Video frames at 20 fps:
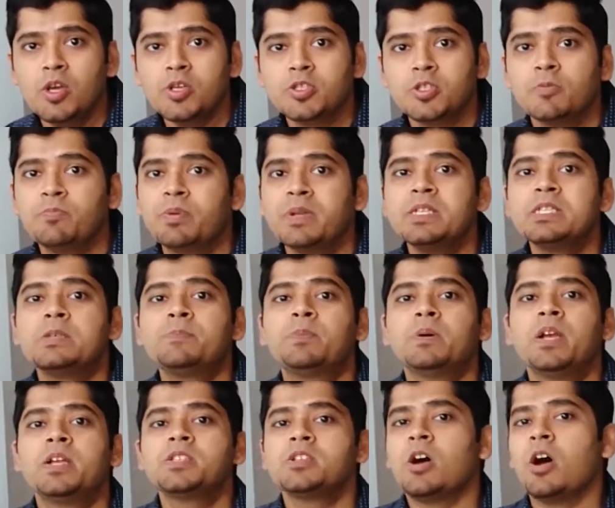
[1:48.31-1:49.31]
so
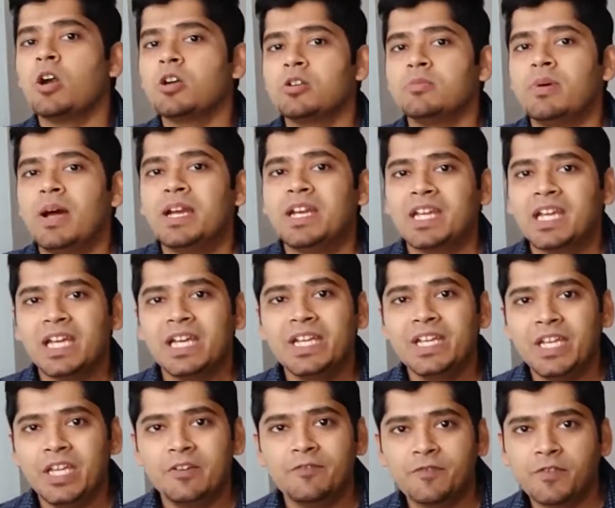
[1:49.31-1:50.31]
principle is
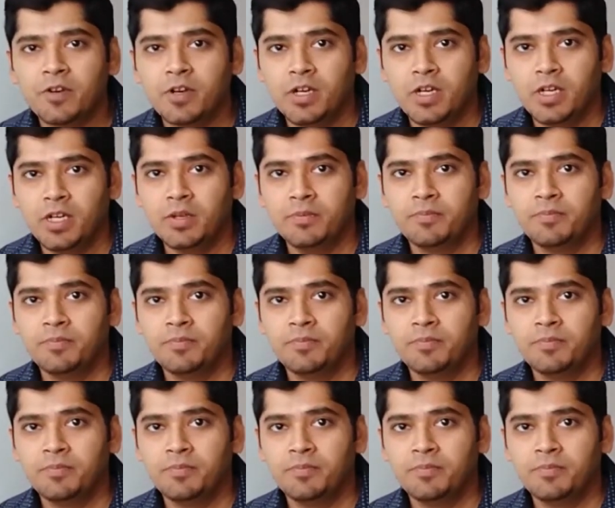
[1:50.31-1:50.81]
automatically inferred.